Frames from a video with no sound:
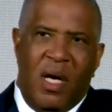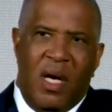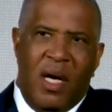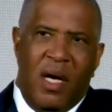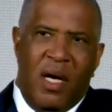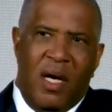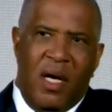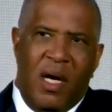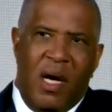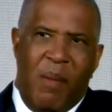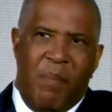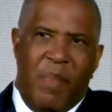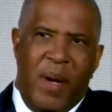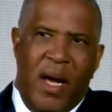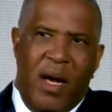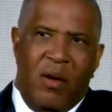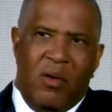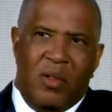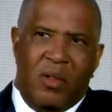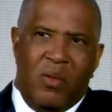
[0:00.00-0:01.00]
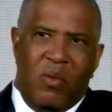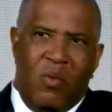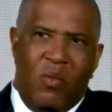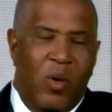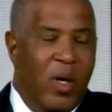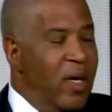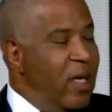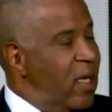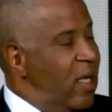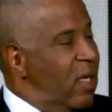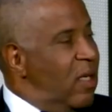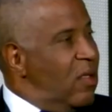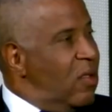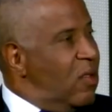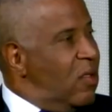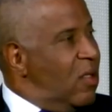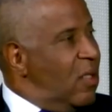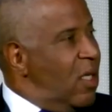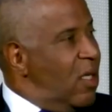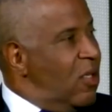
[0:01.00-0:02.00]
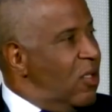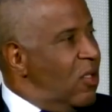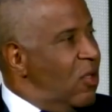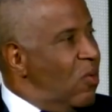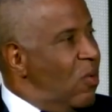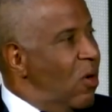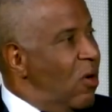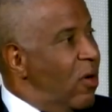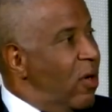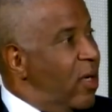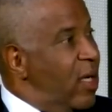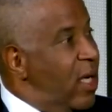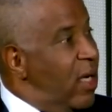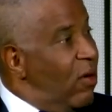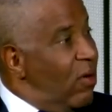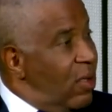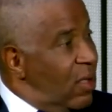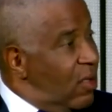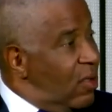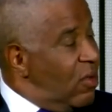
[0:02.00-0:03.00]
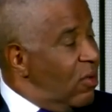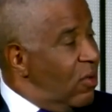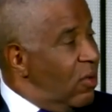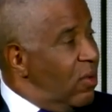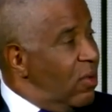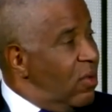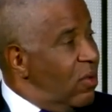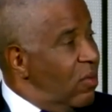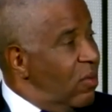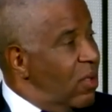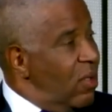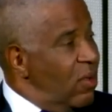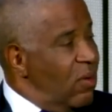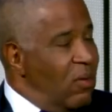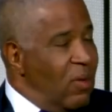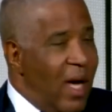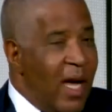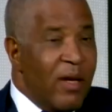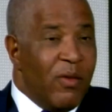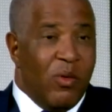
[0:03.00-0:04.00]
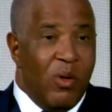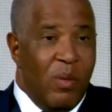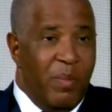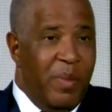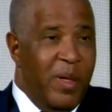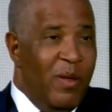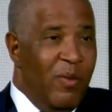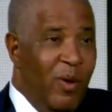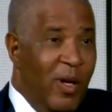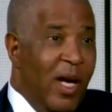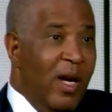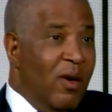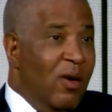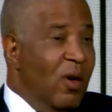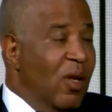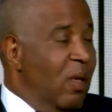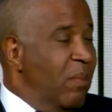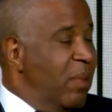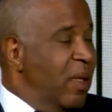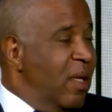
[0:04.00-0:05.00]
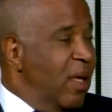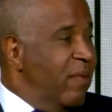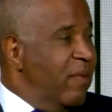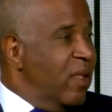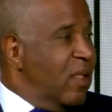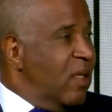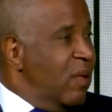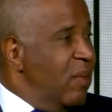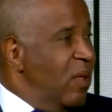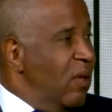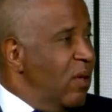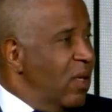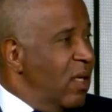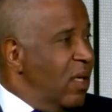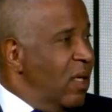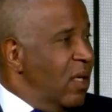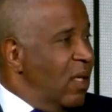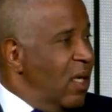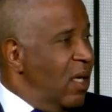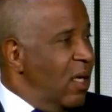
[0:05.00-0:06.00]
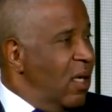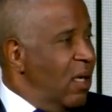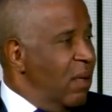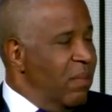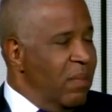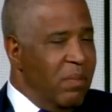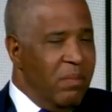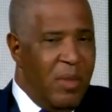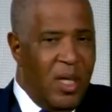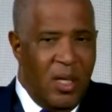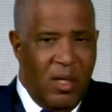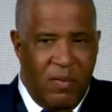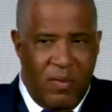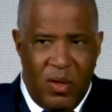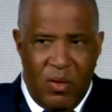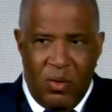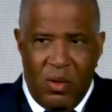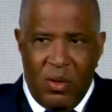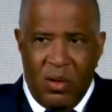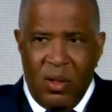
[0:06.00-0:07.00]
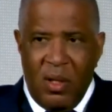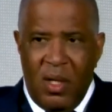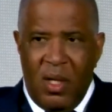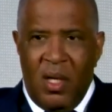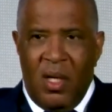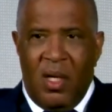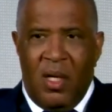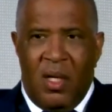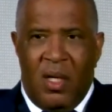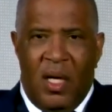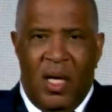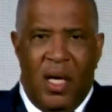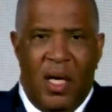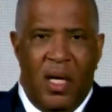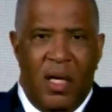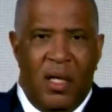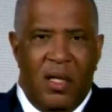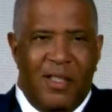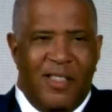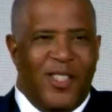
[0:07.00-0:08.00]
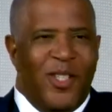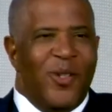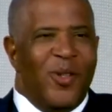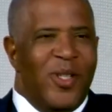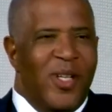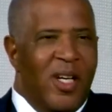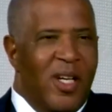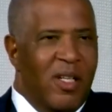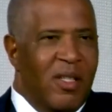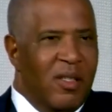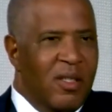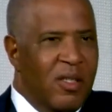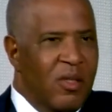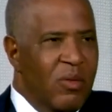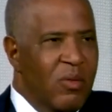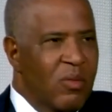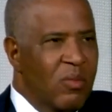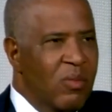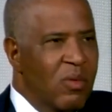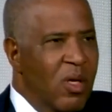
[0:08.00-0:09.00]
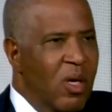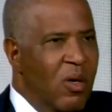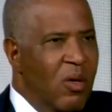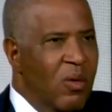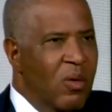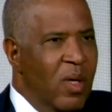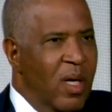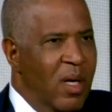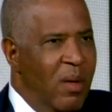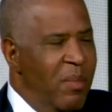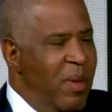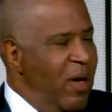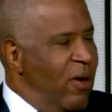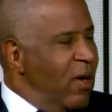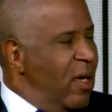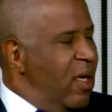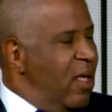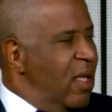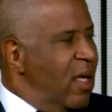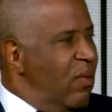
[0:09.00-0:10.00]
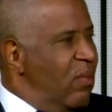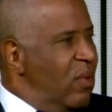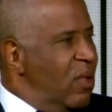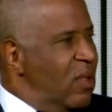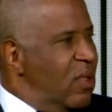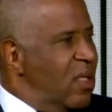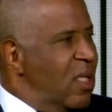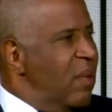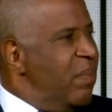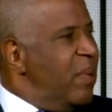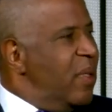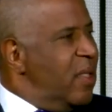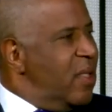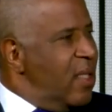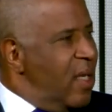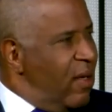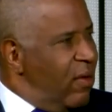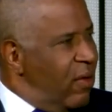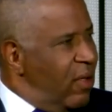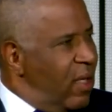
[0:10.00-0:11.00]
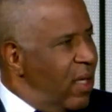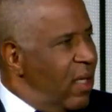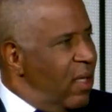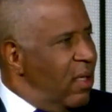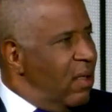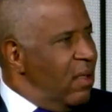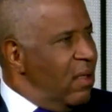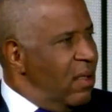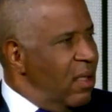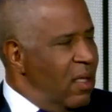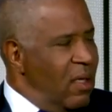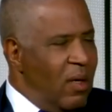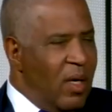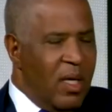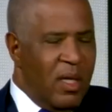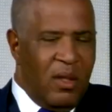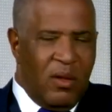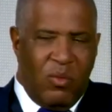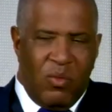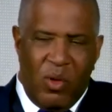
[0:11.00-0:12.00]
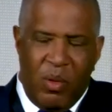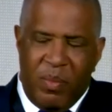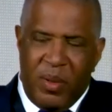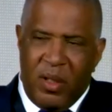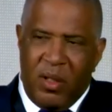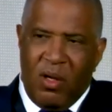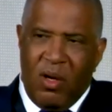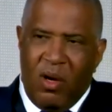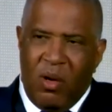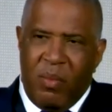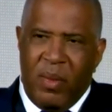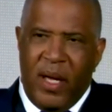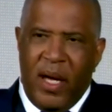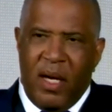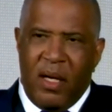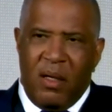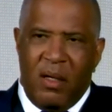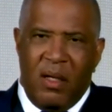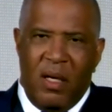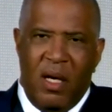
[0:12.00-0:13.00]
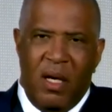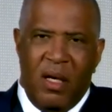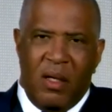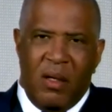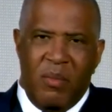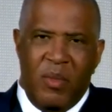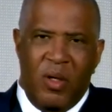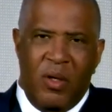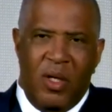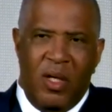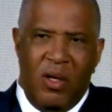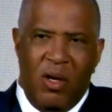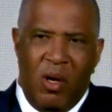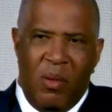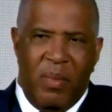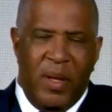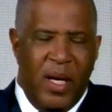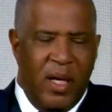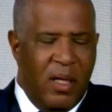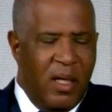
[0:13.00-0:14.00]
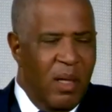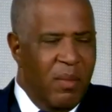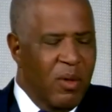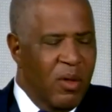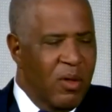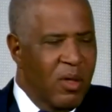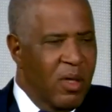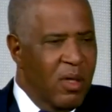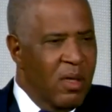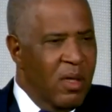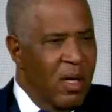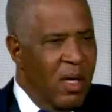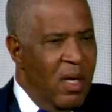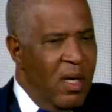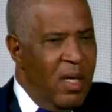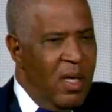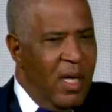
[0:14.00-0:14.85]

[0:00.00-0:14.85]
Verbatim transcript: uh, about what it is that you are here on this earth to do. I grew up in what I call a beloved community. Um, many of you are uh, too young to know an America that was deeply segregated. You know, I grew up in an all-black uh, community, all-black neighborhood.